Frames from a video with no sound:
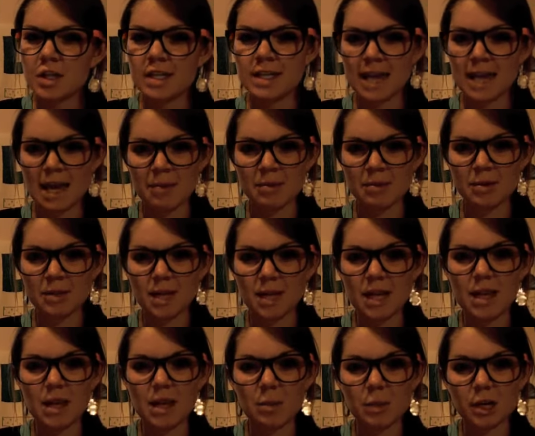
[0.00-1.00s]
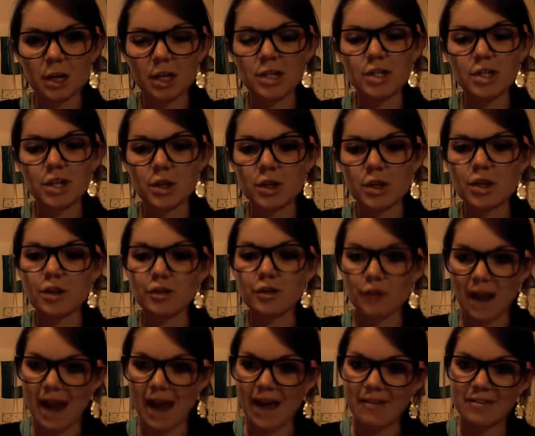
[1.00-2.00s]
table and then we're going to show you the
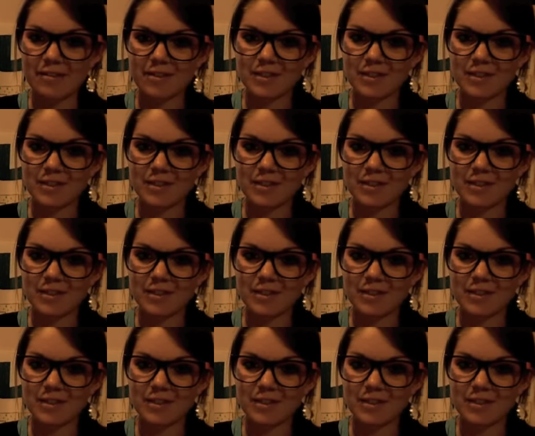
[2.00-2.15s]
graph.